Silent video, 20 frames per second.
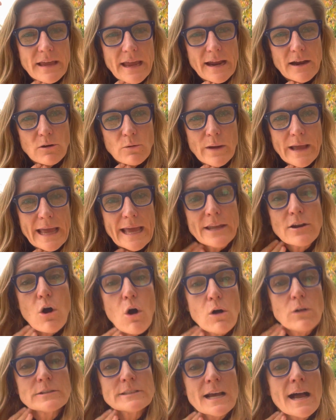airway at
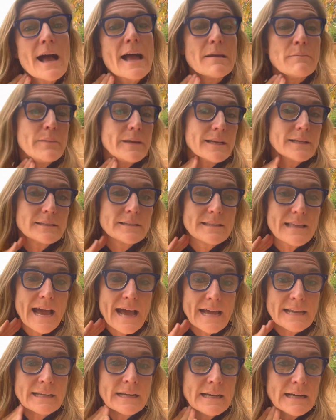all time, because that